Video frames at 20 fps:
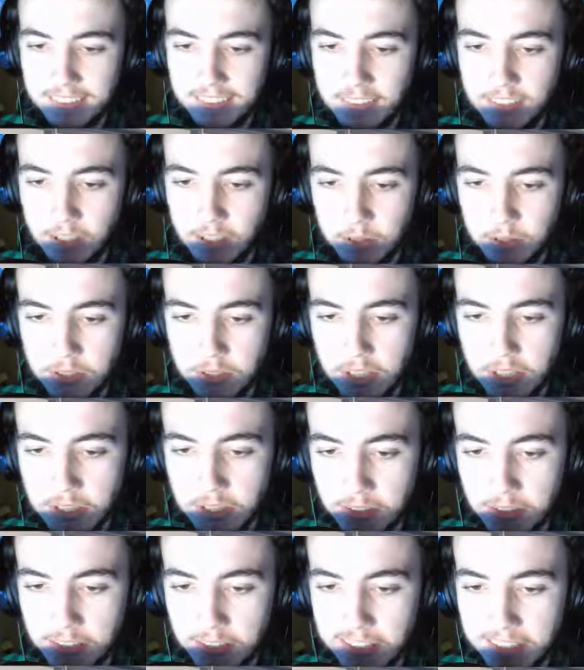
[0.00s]
Yo,
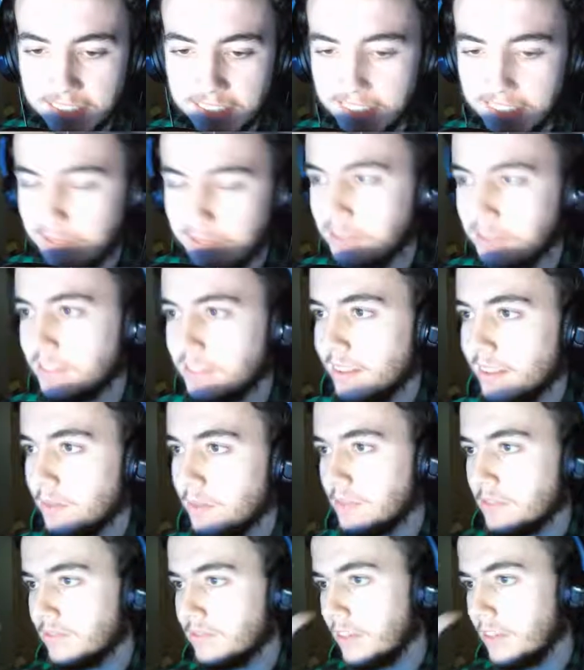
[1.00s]
Sayori. That
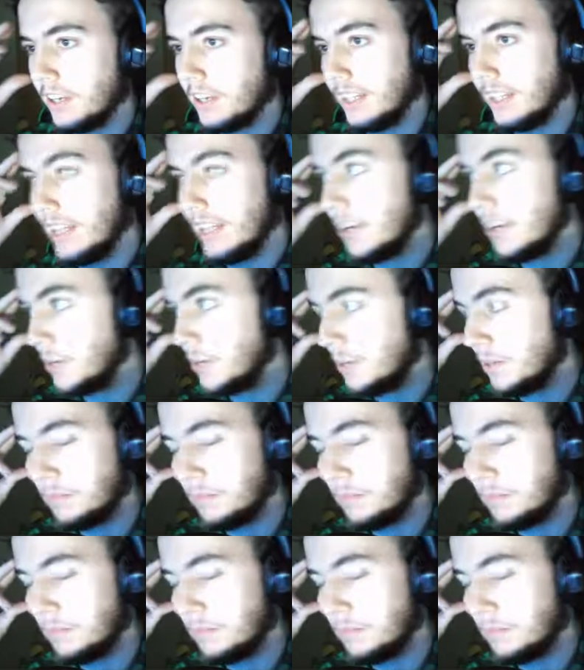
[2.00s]
was fucking loud.